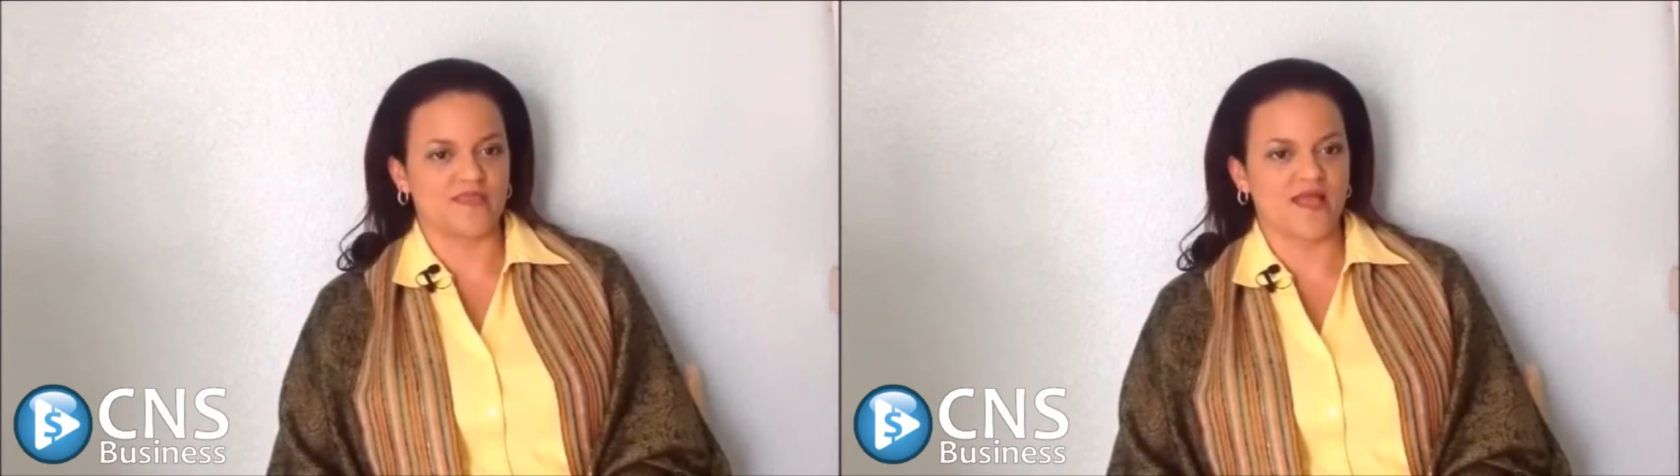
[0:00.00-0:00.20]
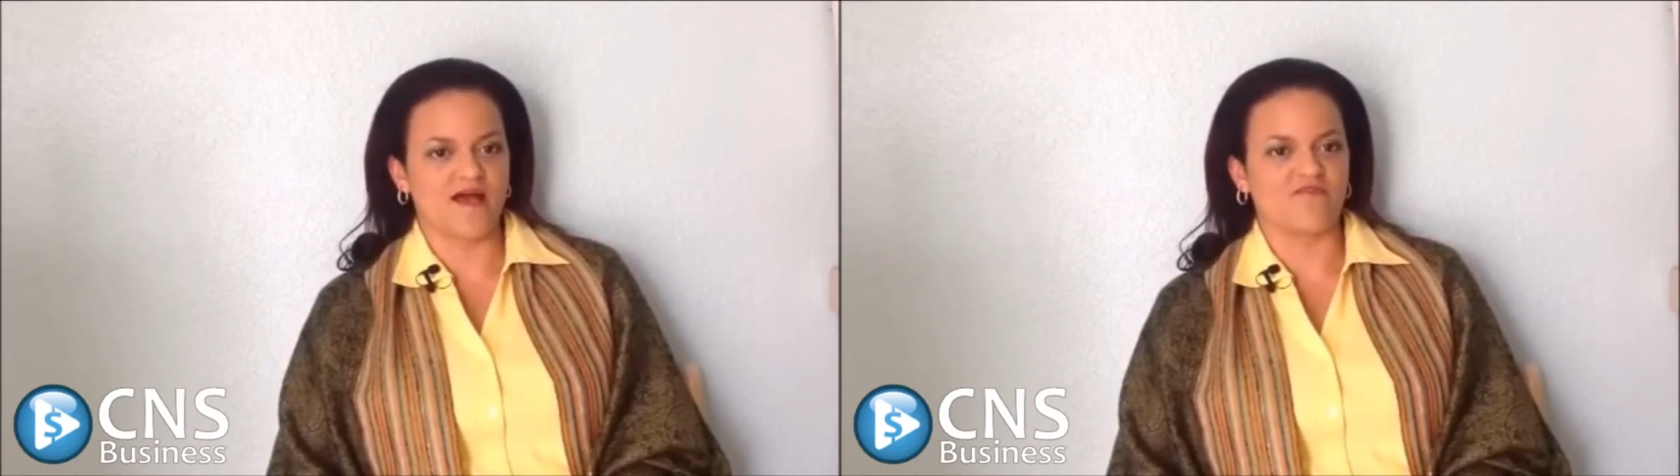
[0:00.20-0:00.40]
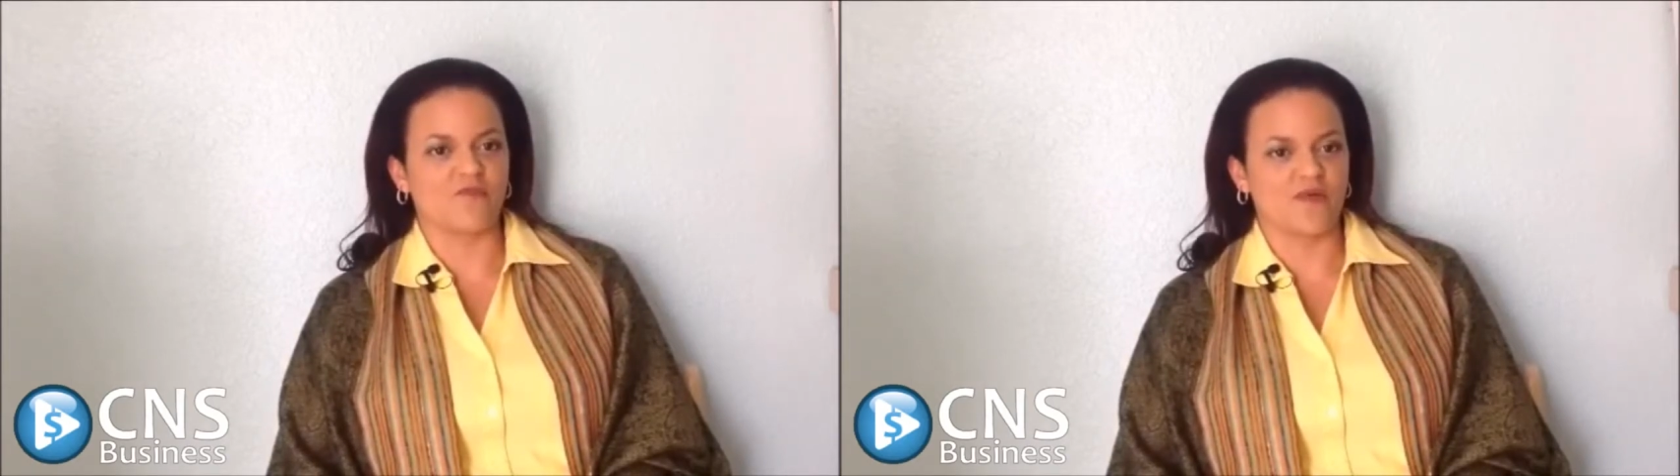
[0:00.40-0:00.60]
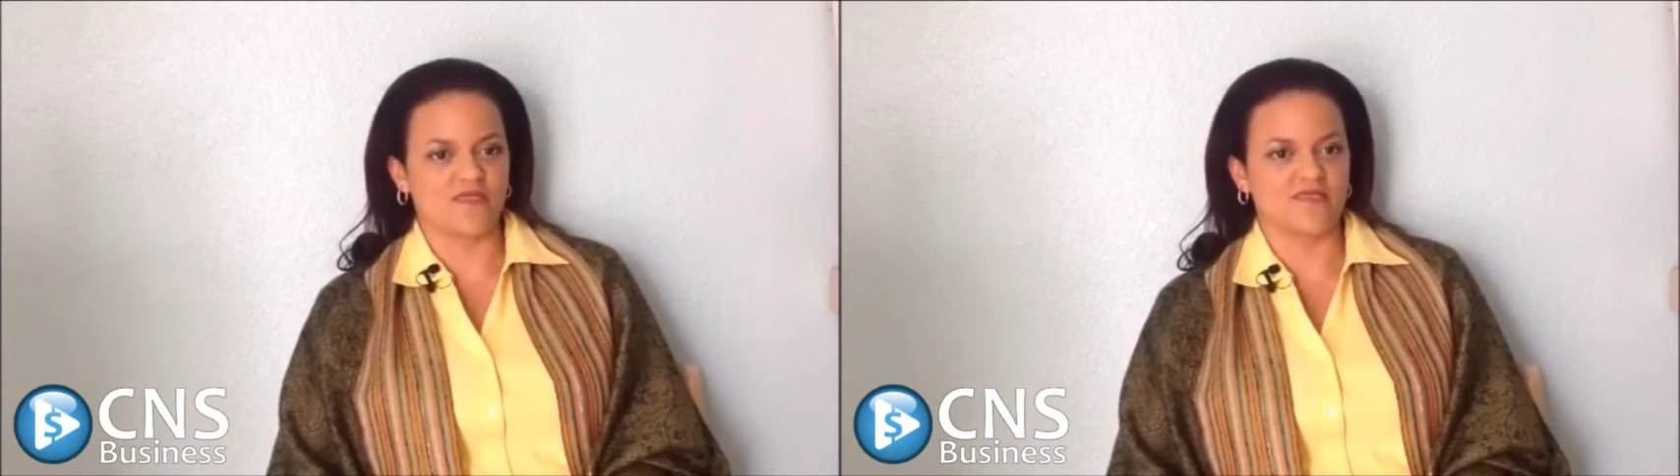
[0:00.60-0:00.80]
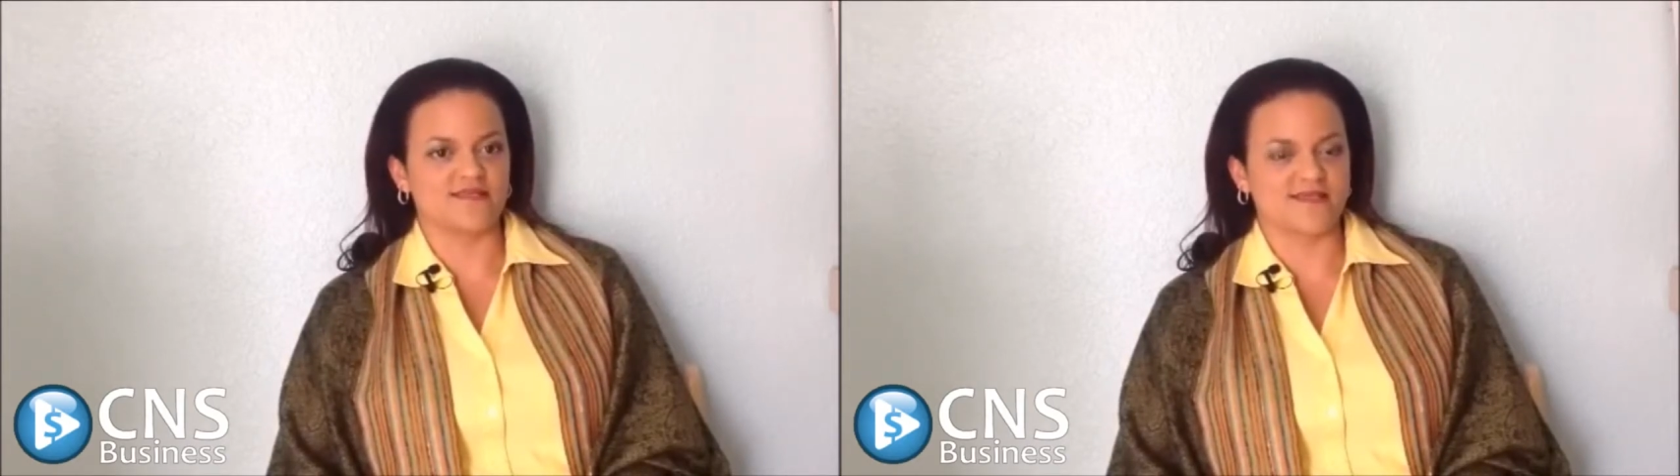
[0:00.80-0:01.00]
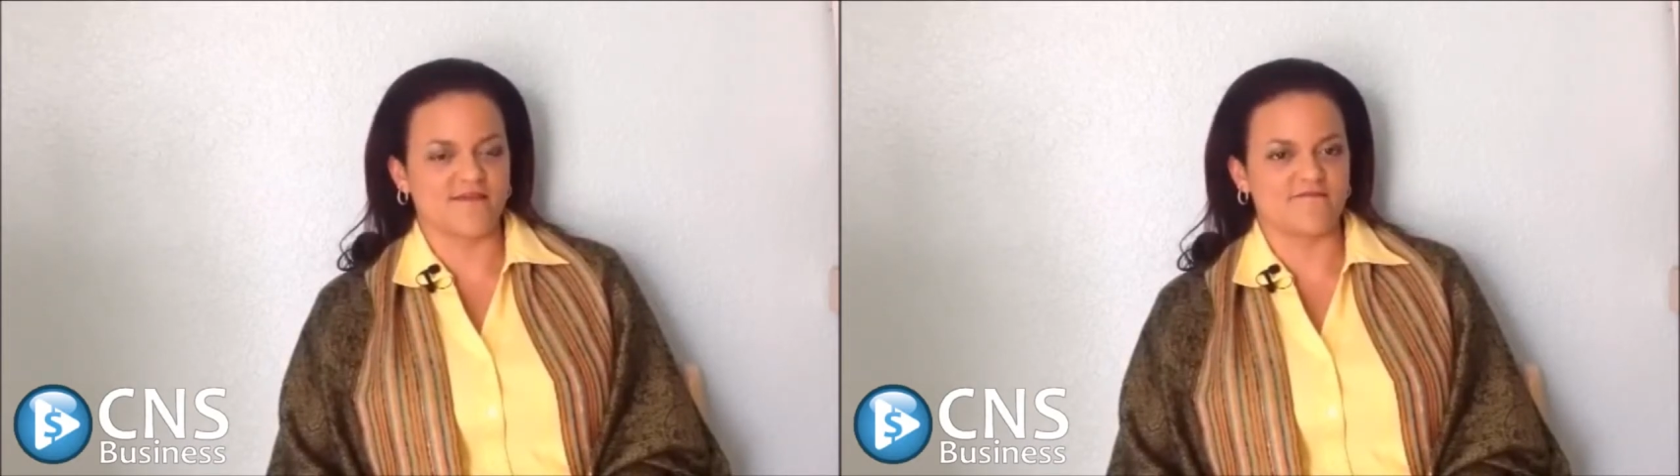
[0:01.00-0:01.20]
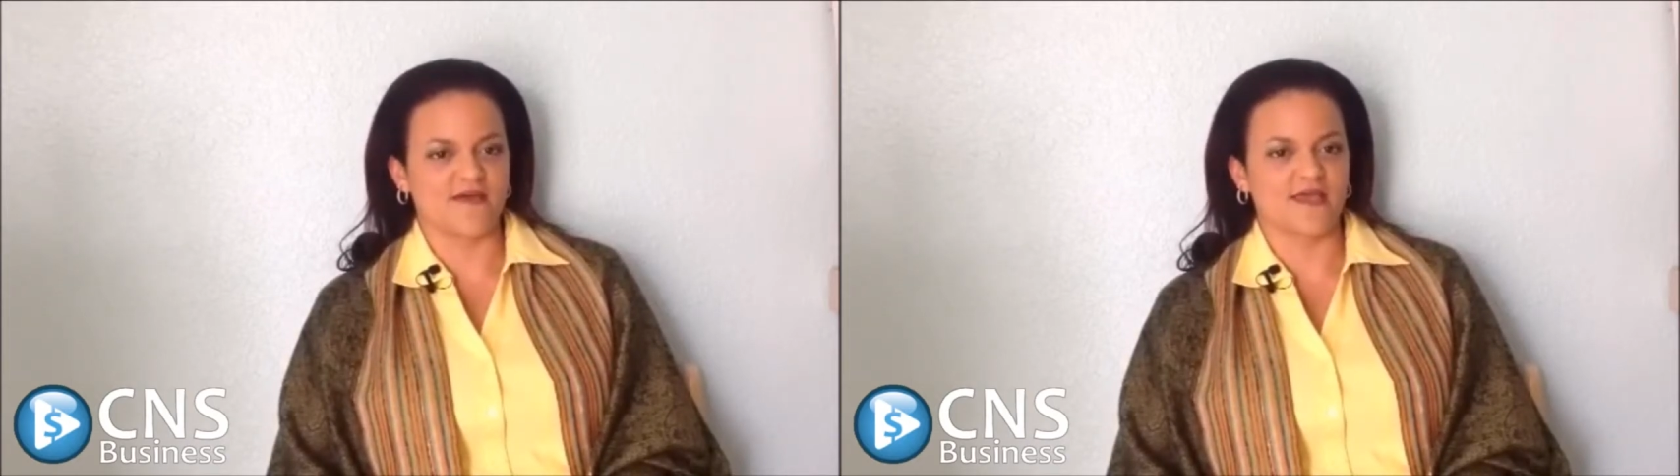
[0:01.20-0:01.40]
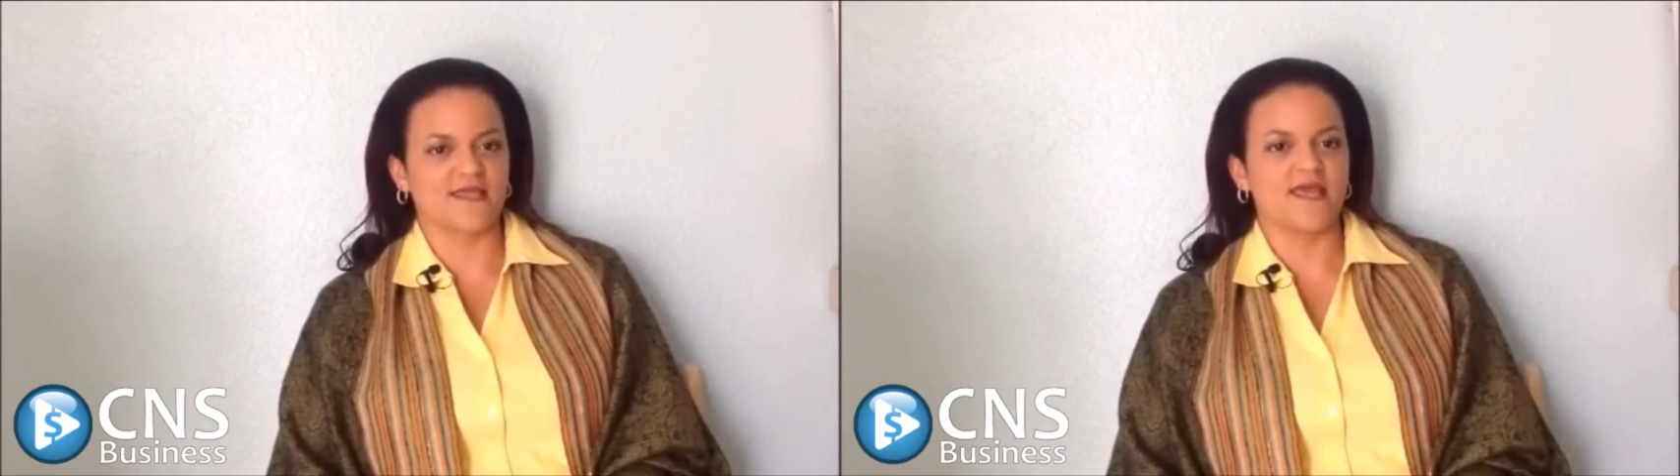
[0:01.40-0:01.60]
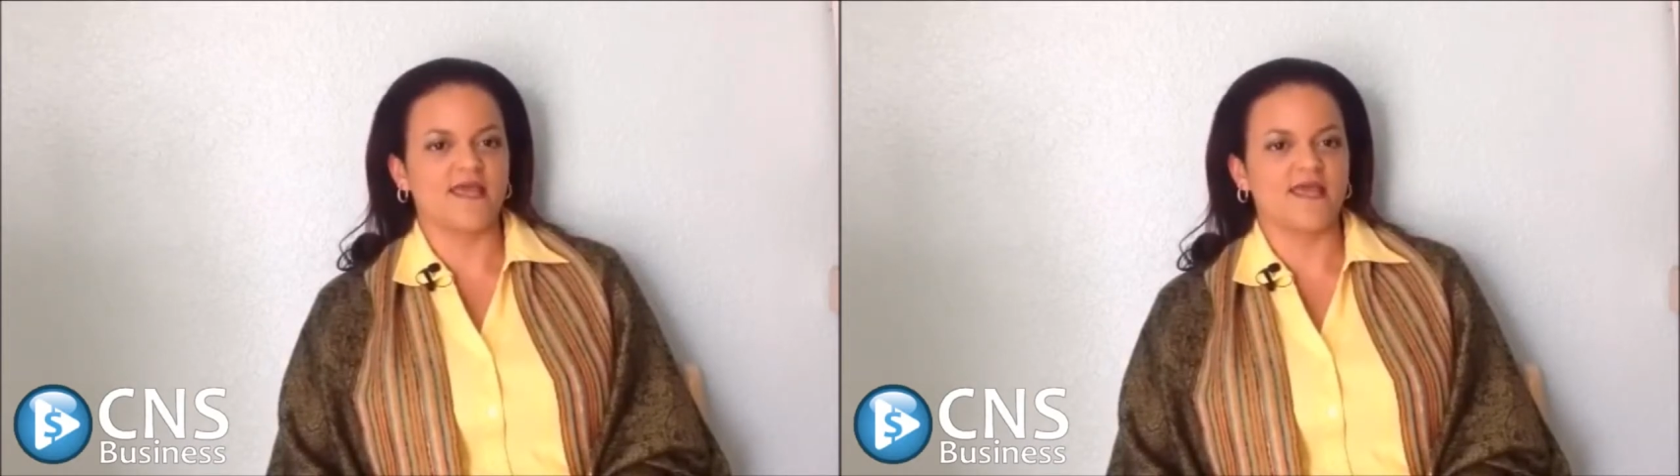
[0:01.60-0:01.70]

they have with CIFEC,